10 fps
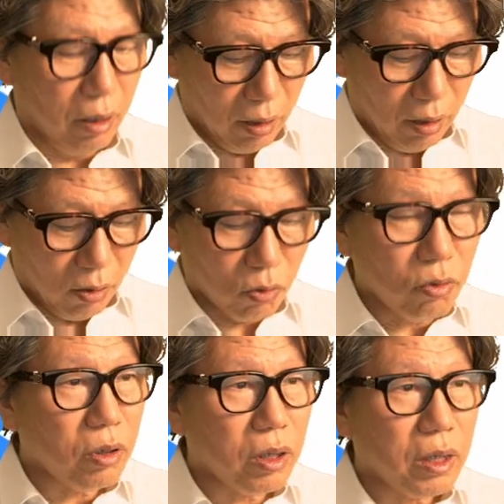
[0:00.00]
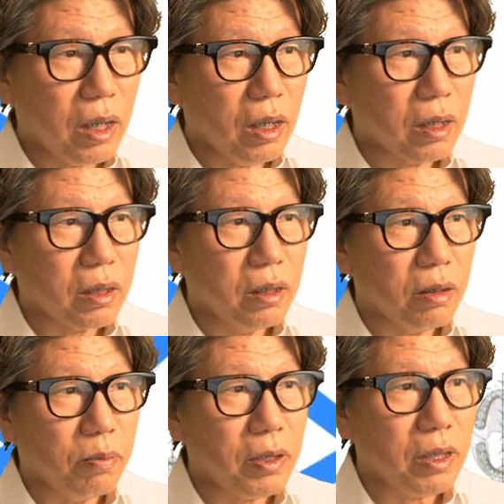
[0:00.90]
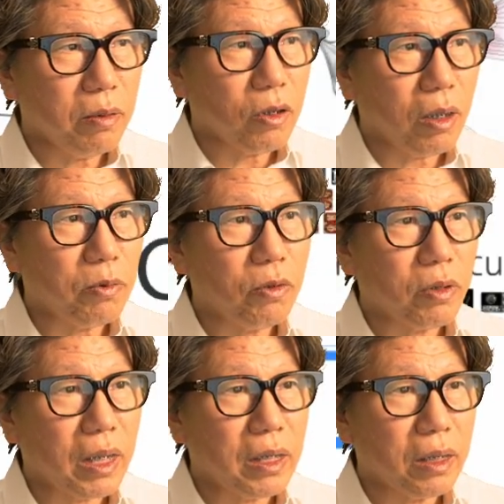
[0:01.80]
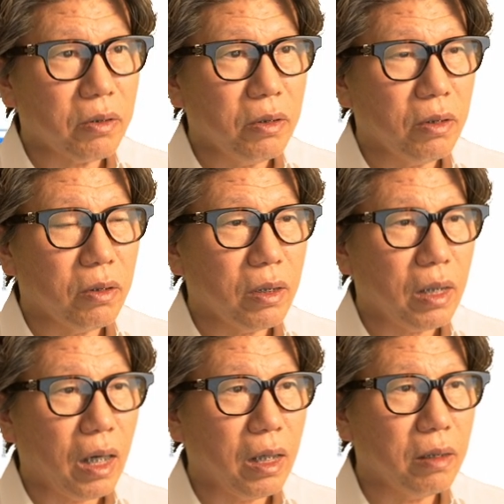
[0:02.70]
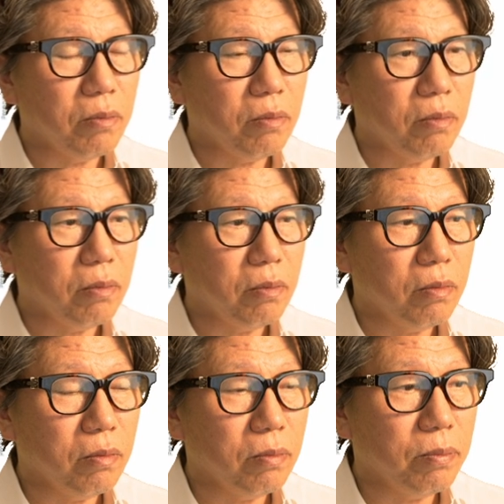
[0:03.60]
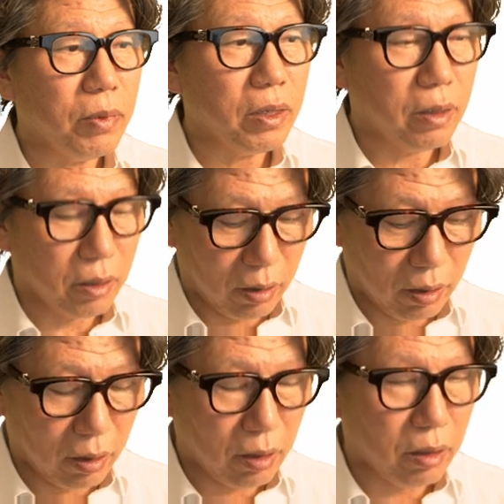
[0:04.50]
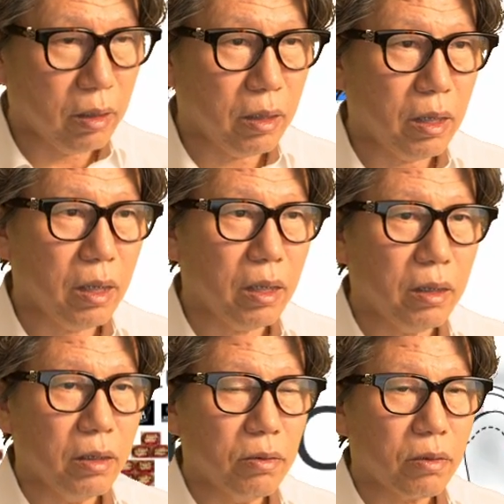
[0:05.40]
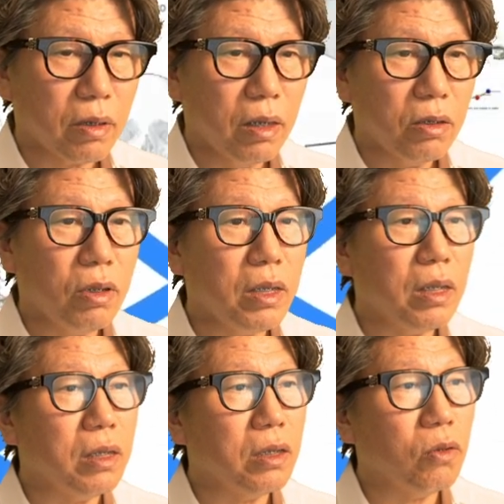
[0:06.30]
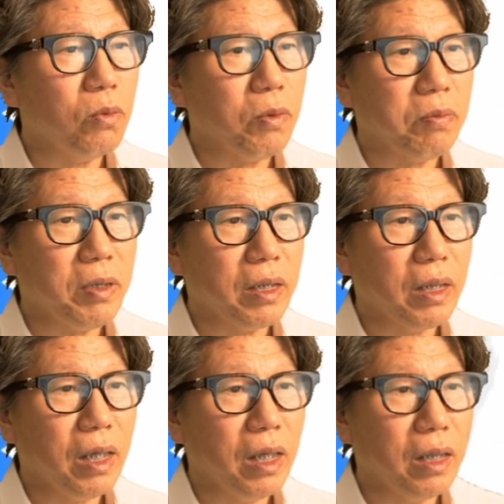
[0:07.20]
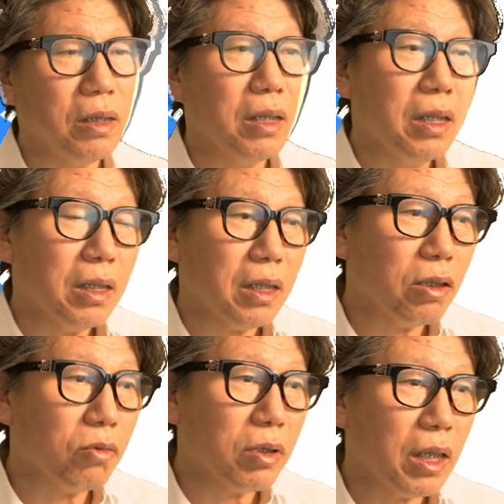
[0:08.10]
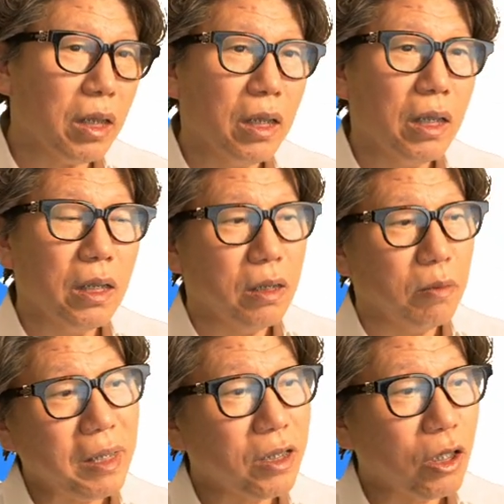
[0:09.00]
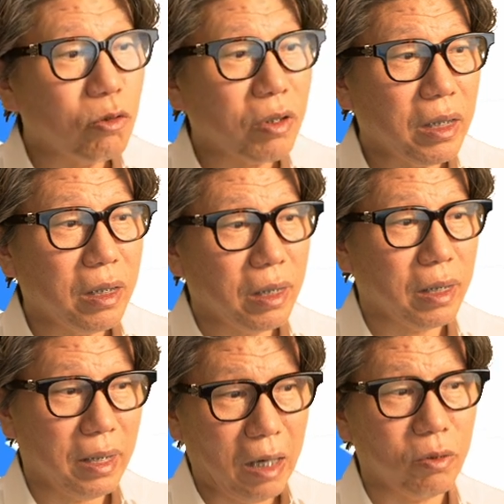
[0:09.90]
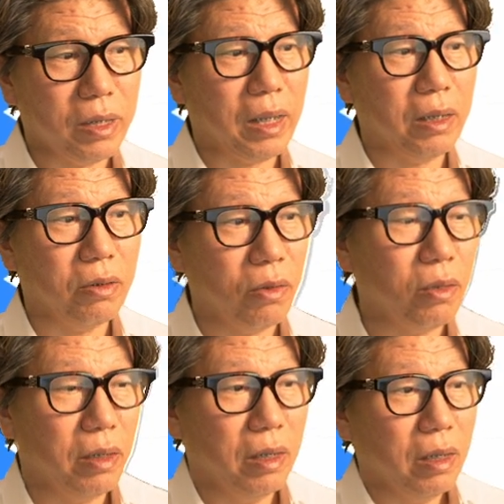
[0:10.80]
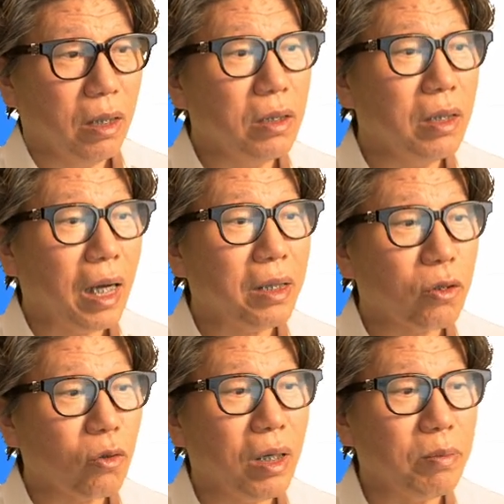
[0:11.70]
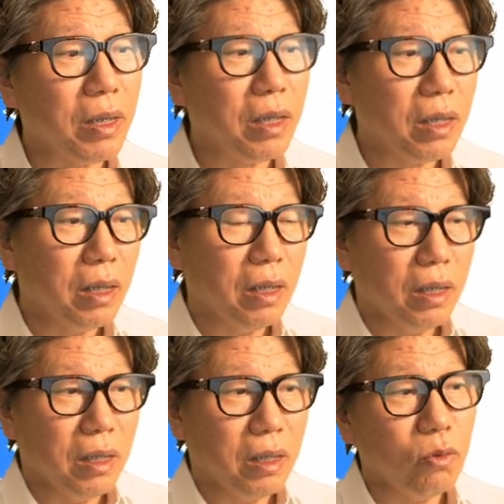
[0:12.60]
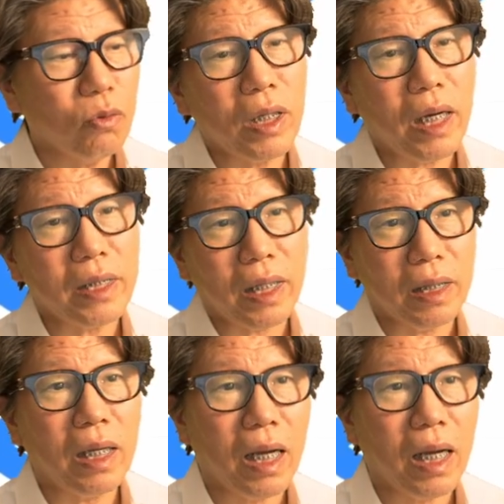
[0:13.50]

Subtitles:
Today we covered the topic of eccentric occlusal adjustment. Next is the maximum-minimum rule, which is sometimes also called the minimum-maximum rule. Today we learned that there are many possible cases in occlusion. We realized that no single occlusion is predominant.